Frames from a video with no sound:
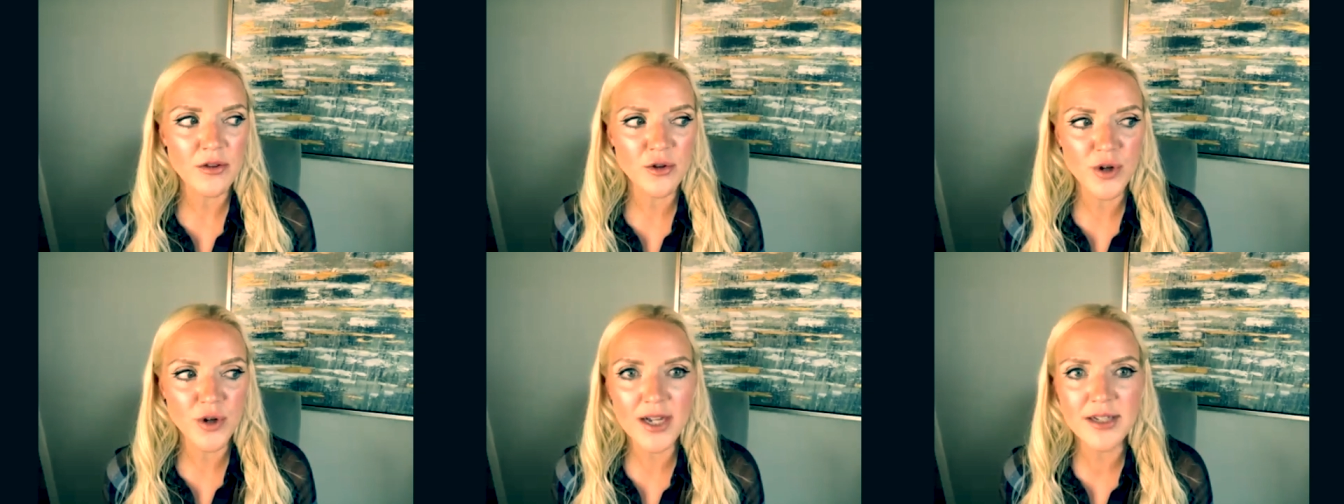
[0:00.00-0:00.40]

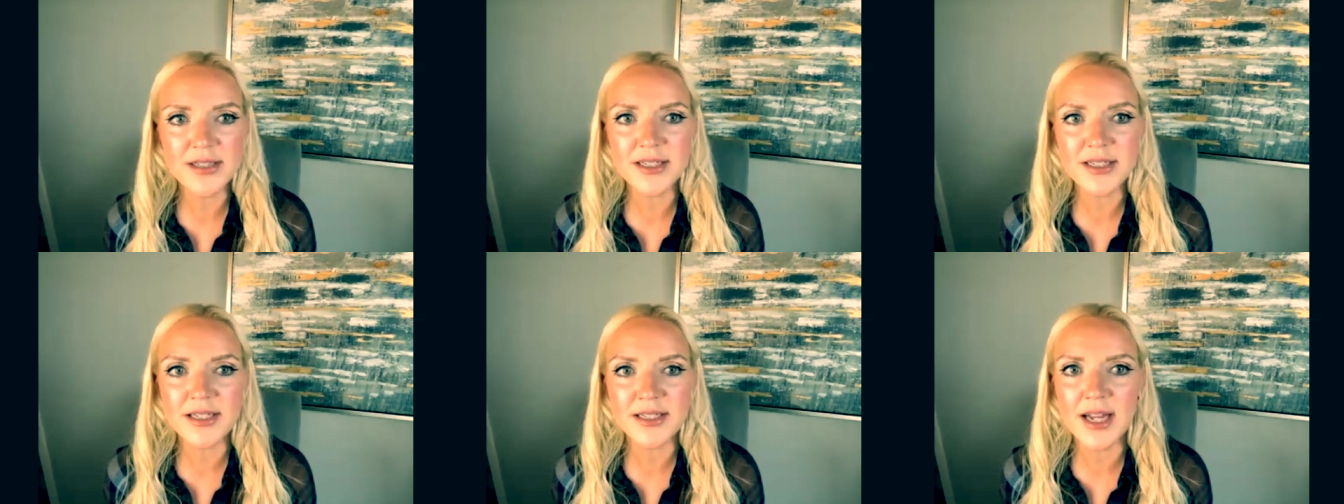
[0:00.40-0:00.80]

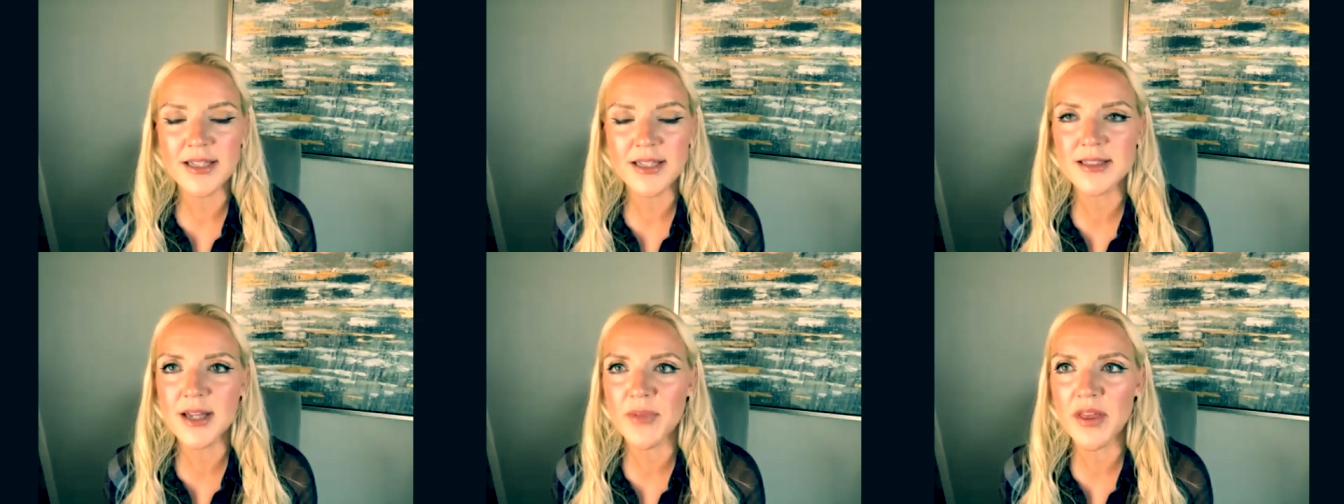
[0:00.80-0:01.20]
trust is
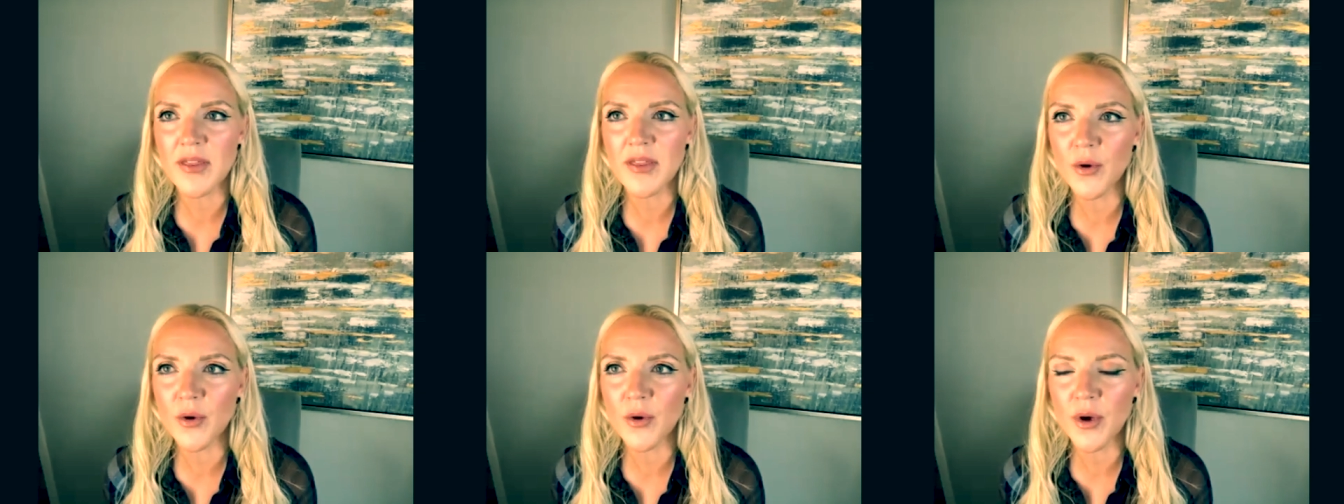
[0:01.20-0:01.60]
not something
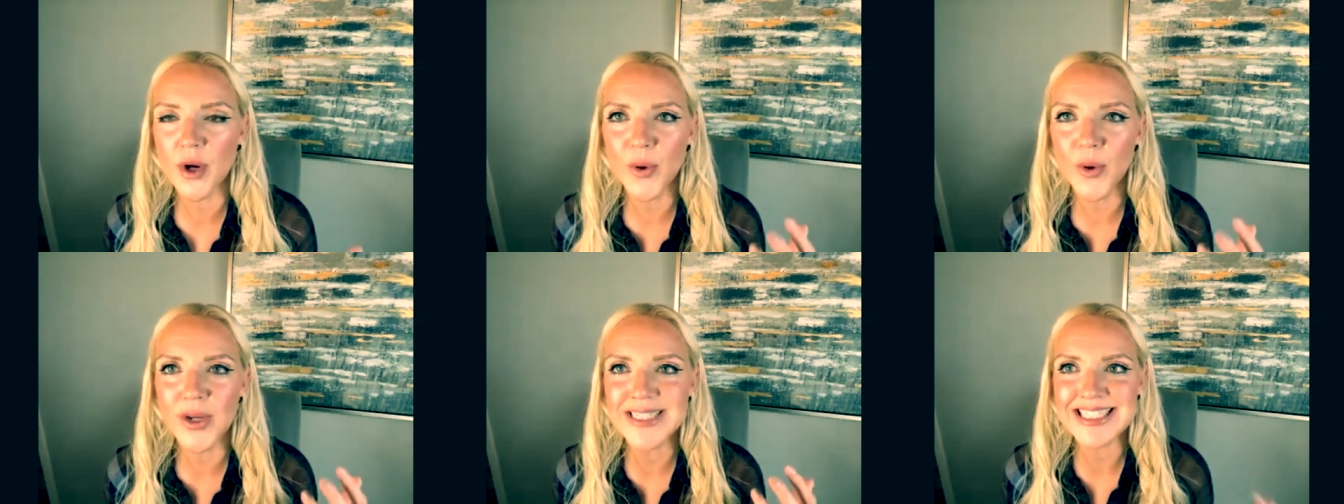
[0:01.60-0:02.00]
that you can
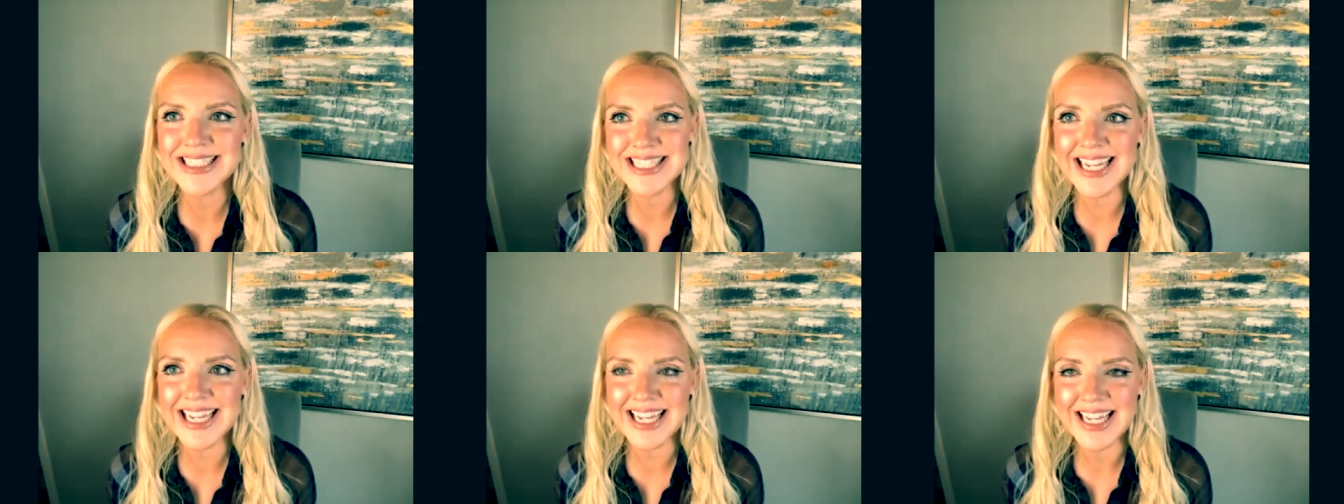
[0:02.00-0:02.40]
always
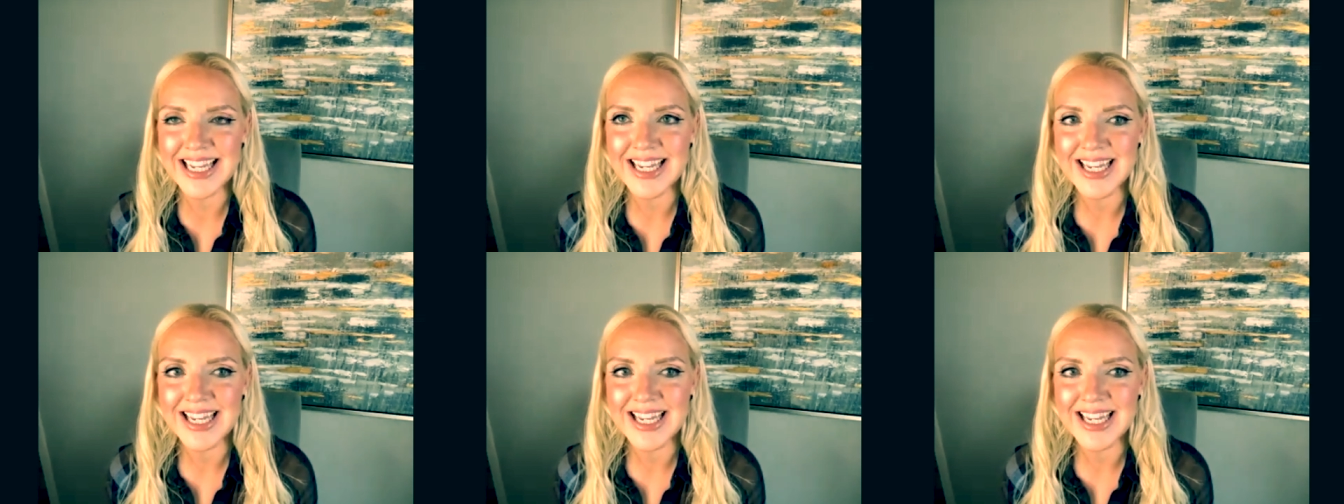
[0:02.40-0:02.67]
see.